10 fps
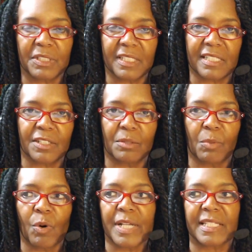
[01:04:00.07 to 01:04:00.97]
these little
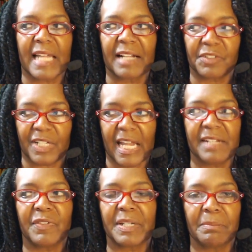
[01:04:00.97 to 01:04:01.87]
boys. And actually,
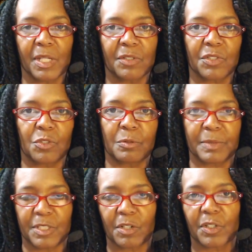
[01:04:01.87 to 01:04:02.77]
even in middle school,
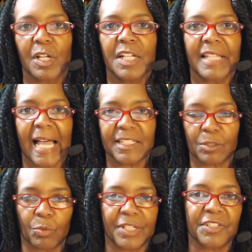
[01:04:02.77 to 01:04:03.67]
you know, the high school
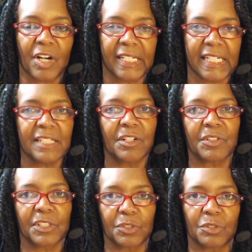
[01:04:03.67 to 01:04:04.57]
boys start hitting on
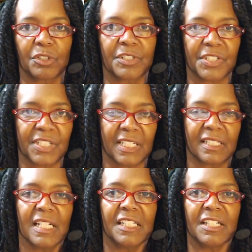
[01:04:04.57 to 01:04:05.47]
the little girls that's in,
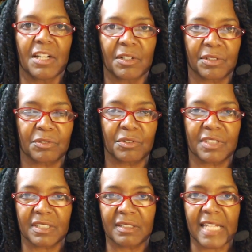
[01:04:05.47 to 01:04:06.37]
you know, the,
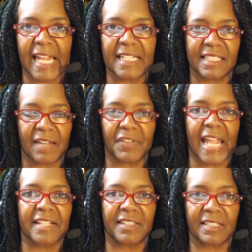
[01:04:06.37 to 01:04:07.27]
the eighth, seventh,
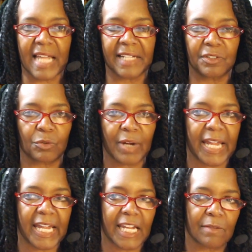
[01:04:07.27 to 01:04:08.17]
eighth and ninth
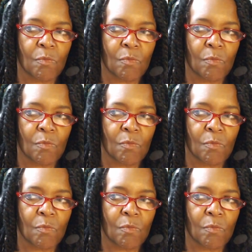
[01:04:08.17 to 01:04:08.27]
grade.